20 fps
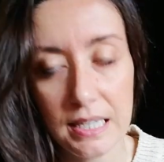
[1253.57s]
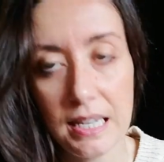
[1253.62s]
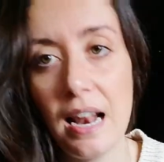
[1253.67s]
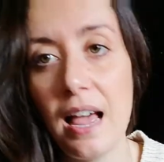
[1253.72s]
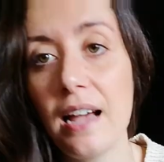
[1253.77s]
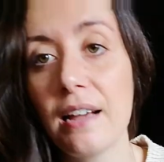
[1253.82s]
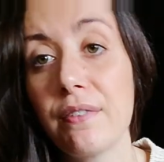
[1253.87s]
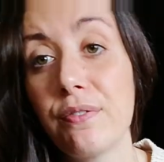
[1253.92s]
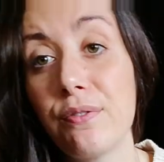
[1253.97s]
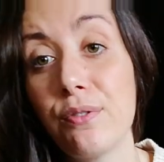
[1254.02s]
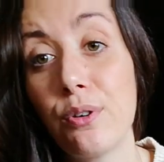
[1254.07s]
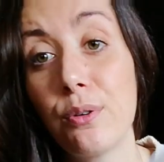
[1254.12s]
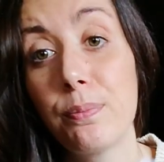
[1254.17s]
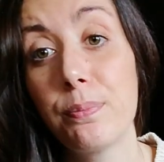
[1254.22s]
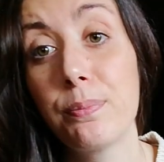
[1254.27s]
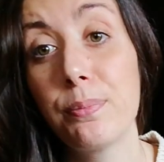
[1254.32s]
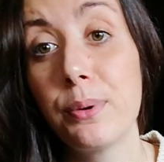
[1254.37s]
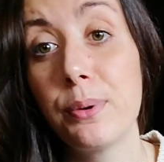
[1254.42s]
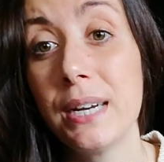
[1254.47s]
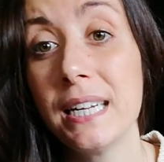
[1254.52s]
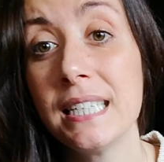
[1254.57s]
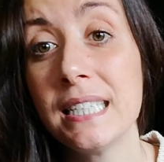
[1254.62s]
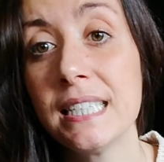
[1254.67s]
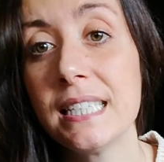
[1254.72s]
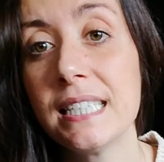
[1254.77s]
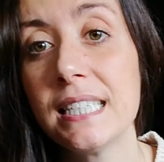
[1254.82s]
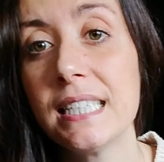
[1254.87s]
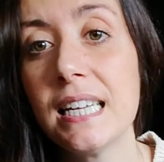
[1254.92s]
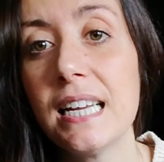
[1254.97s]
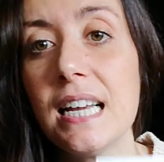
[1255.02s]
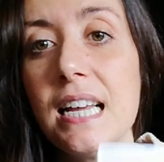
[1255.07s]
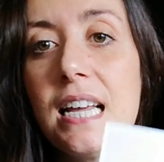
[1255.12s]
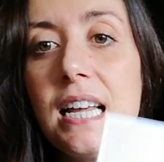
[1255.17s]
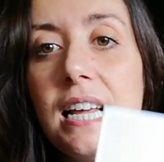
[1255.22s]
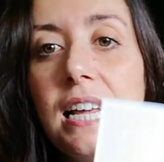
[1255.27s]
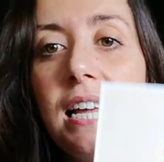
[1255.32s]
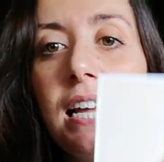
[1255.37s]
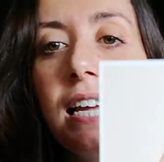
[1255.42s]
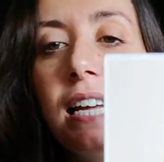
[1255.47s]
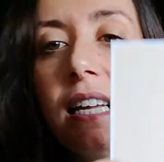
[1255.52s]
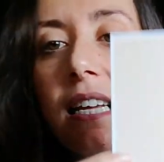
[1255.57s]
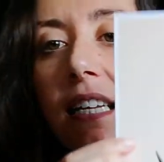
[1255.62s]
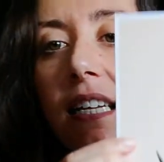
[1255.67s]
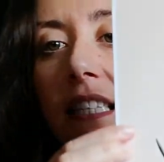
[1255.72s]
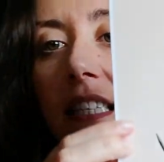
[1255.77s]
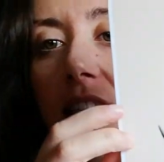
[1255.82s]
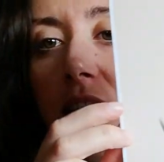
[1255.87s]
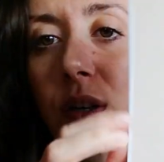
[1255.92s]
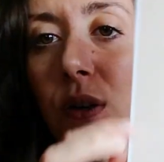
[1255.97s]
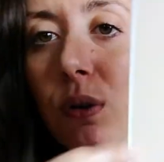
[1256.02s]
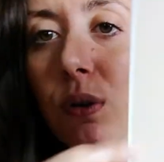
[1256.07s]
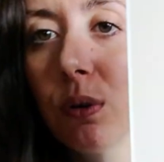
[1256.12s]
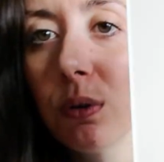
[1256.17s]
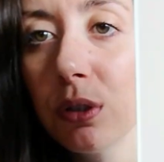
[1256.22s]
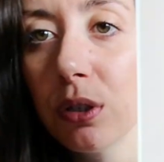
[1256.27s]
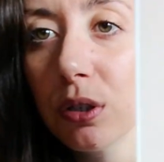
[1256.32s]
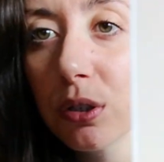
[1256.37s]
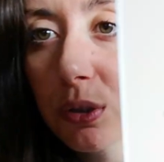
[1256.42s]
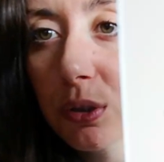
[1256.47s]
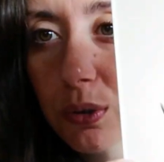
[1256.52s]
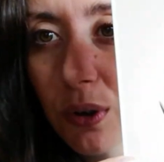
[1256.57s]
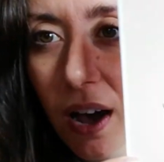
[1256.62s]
like, for prints, it's good to